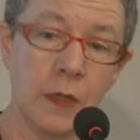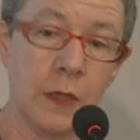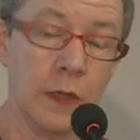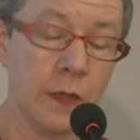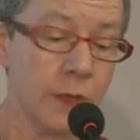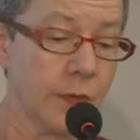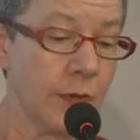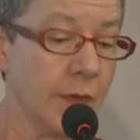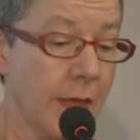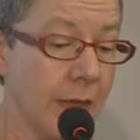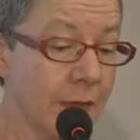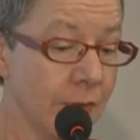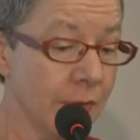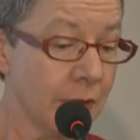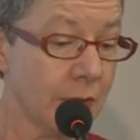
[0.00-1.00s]
So
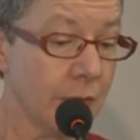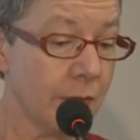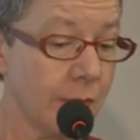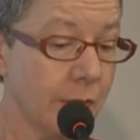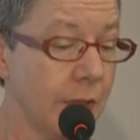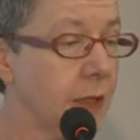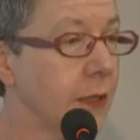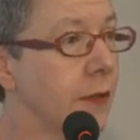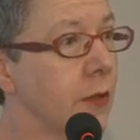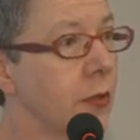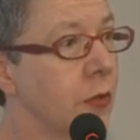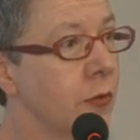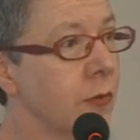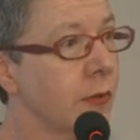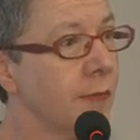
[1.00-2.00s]
as you can see, the
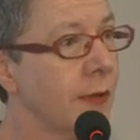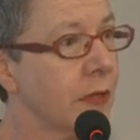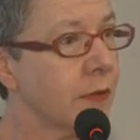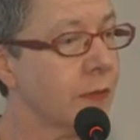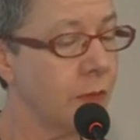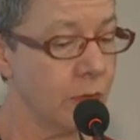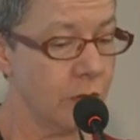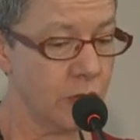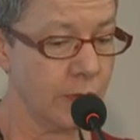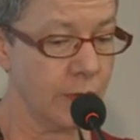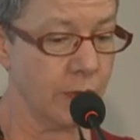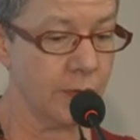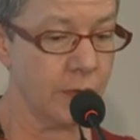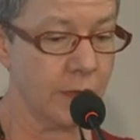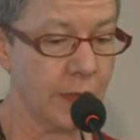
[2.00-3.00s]
use of our search
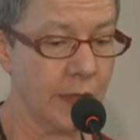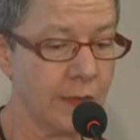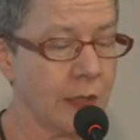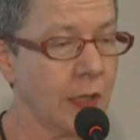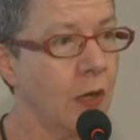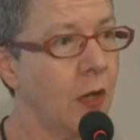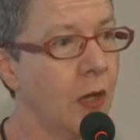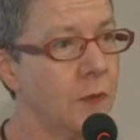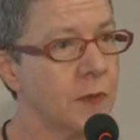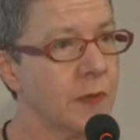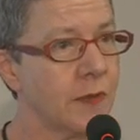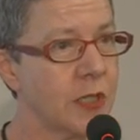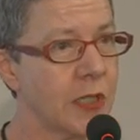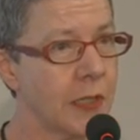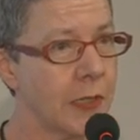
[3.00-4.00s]
service has climbed
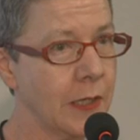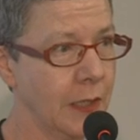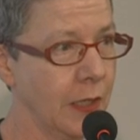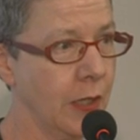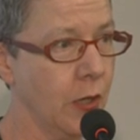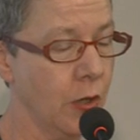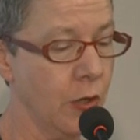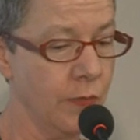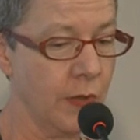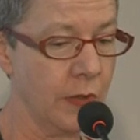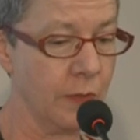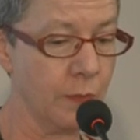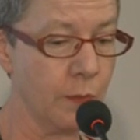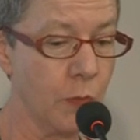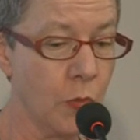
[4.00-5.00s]
steadily over
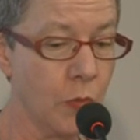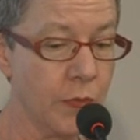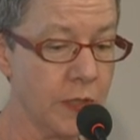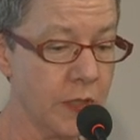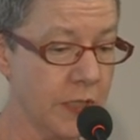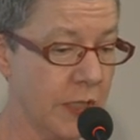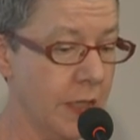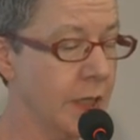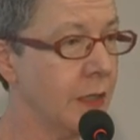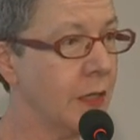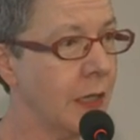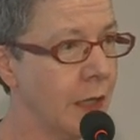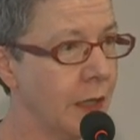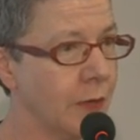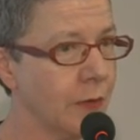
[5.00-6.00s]
more than 10
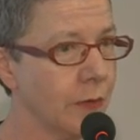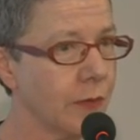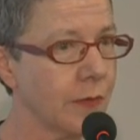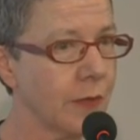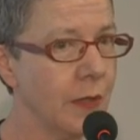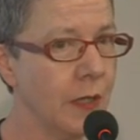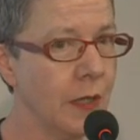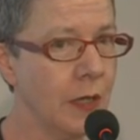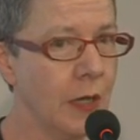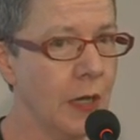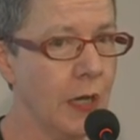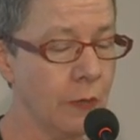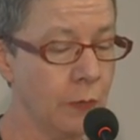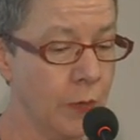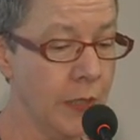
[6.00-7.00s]
years.
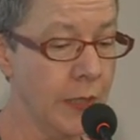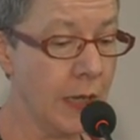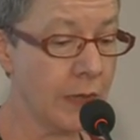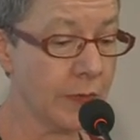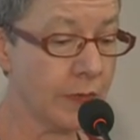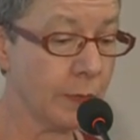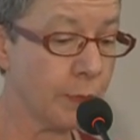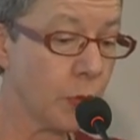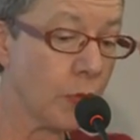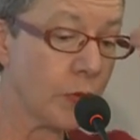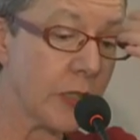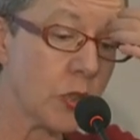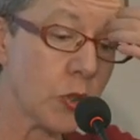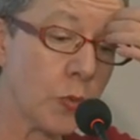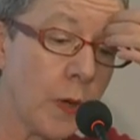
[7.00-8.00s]
And we're now supporting
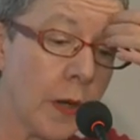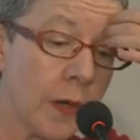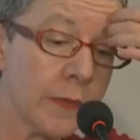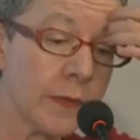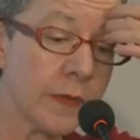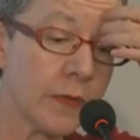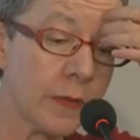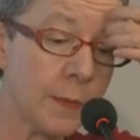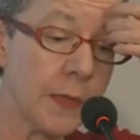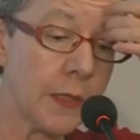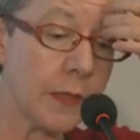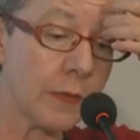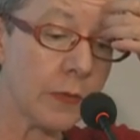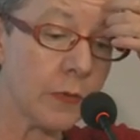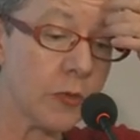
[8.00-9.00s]
twice as many
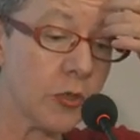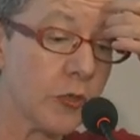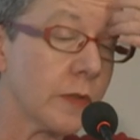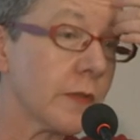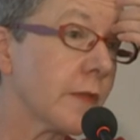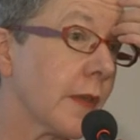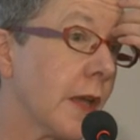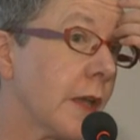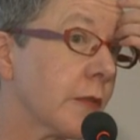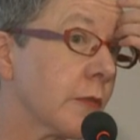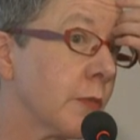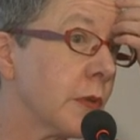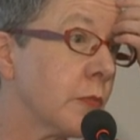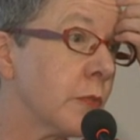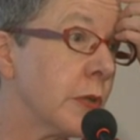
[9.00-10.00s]
searches as
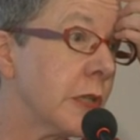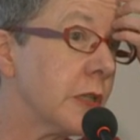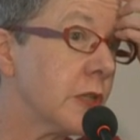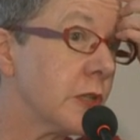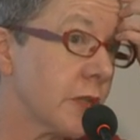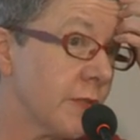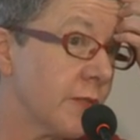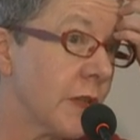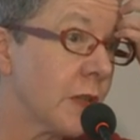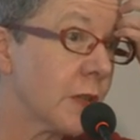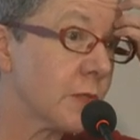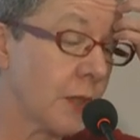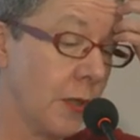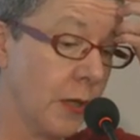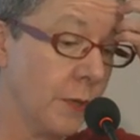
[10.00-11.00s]
when we
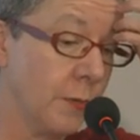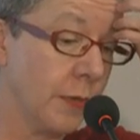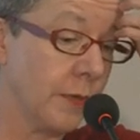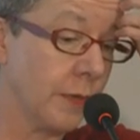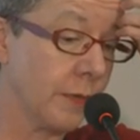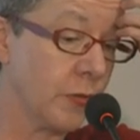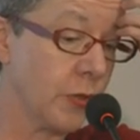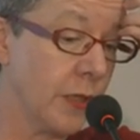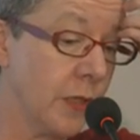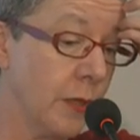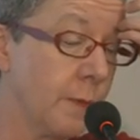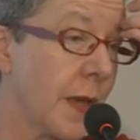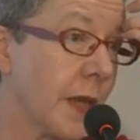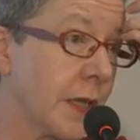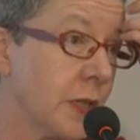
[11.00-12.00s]
developed Libraries Australia
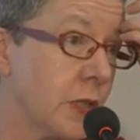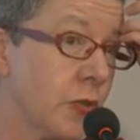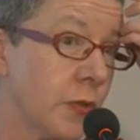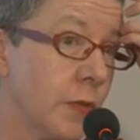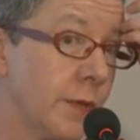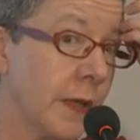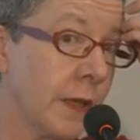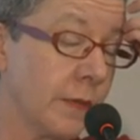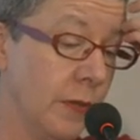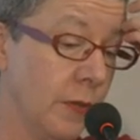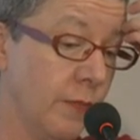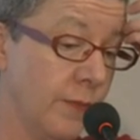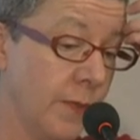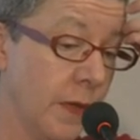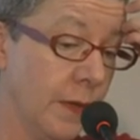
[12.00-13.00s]
back in
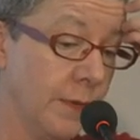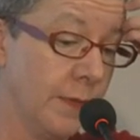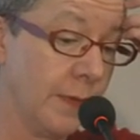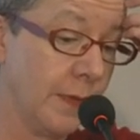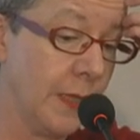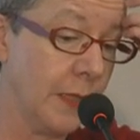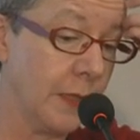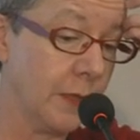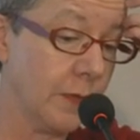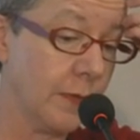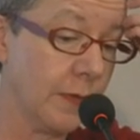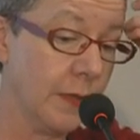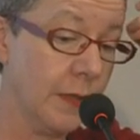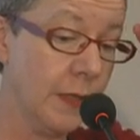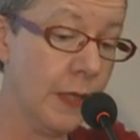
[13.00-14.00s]
2005-06.
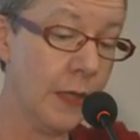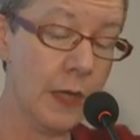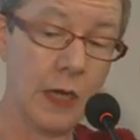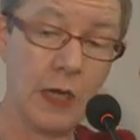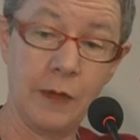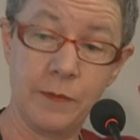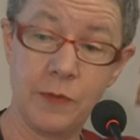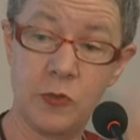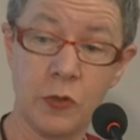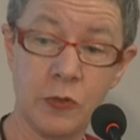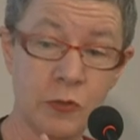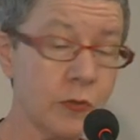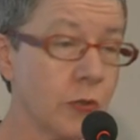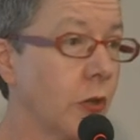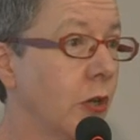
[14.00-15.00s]
The
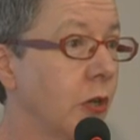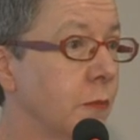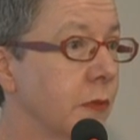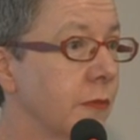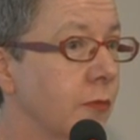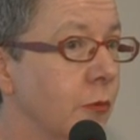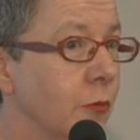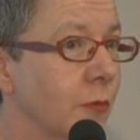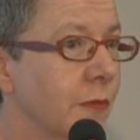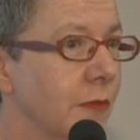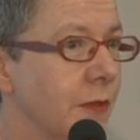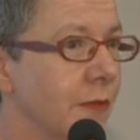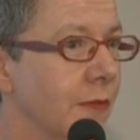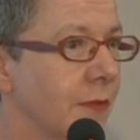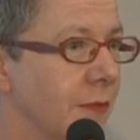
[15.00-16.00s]
dotted column, of course,
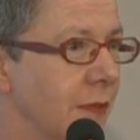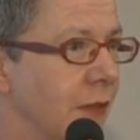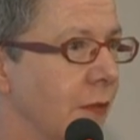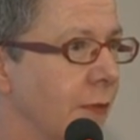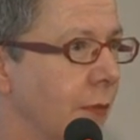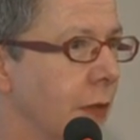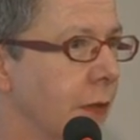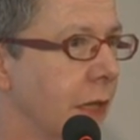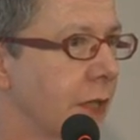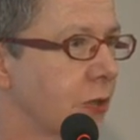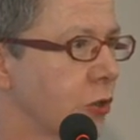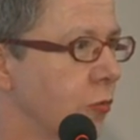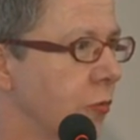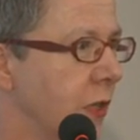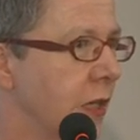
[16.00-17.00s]
is this
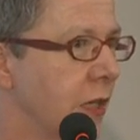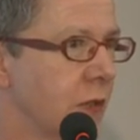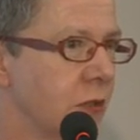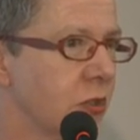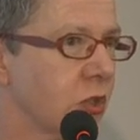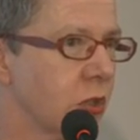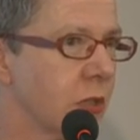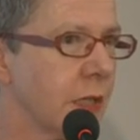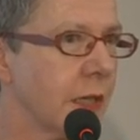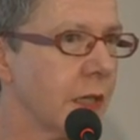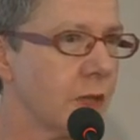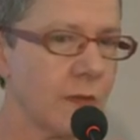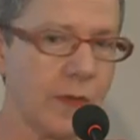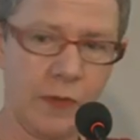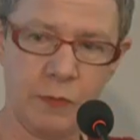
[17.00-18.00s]
financial year to date,
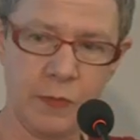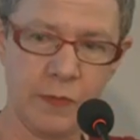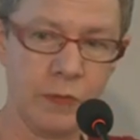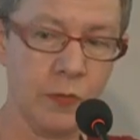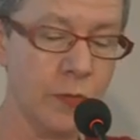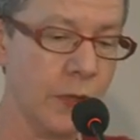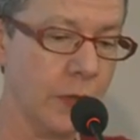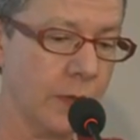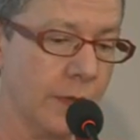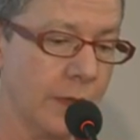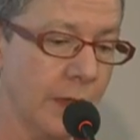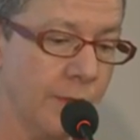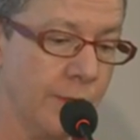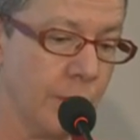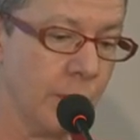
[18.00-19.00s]
so we're still going to see
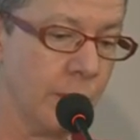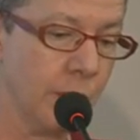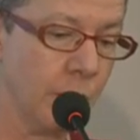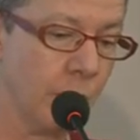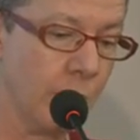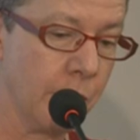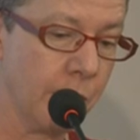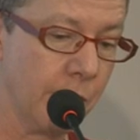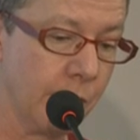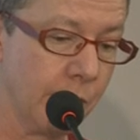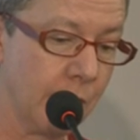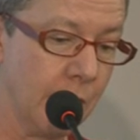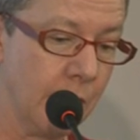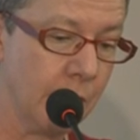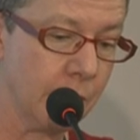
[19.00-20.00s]
further growth this
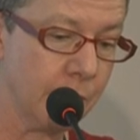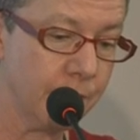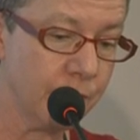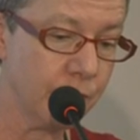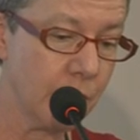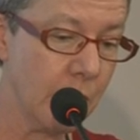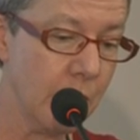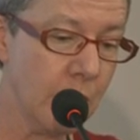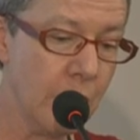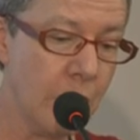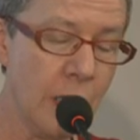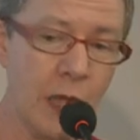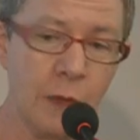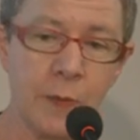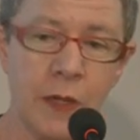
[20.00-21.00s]
year.
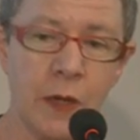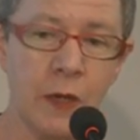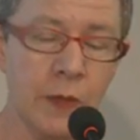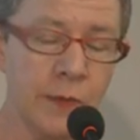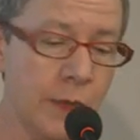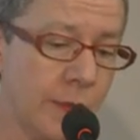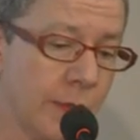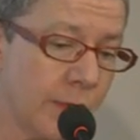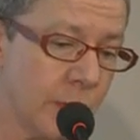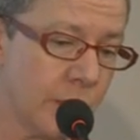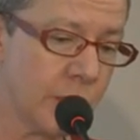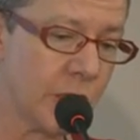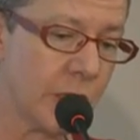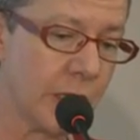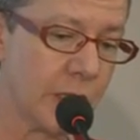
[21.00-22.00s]
And behind this
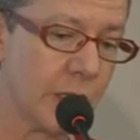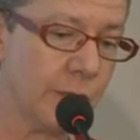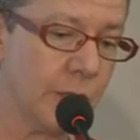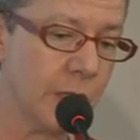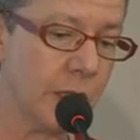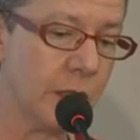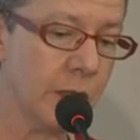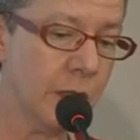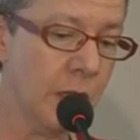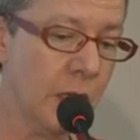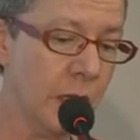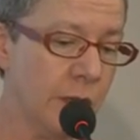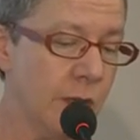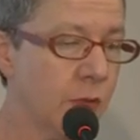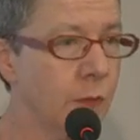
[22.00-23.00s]
search activity,
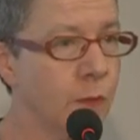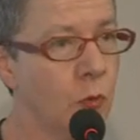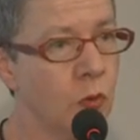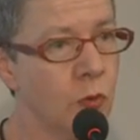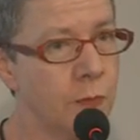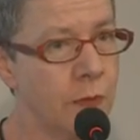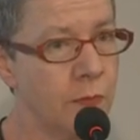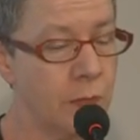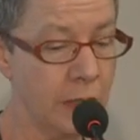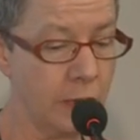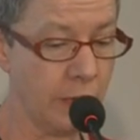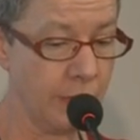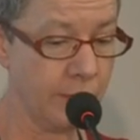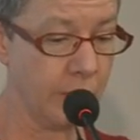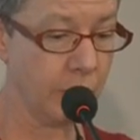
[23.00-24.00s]
there are more
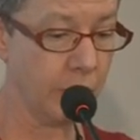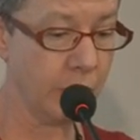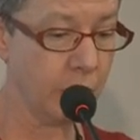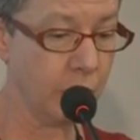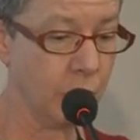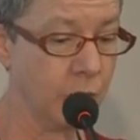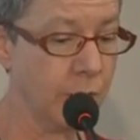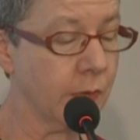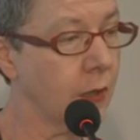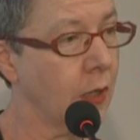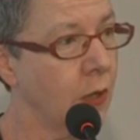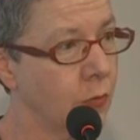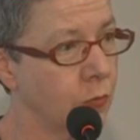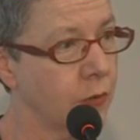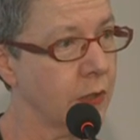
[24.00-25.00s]
bibliographic records and
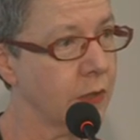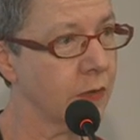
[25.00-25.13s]
holdings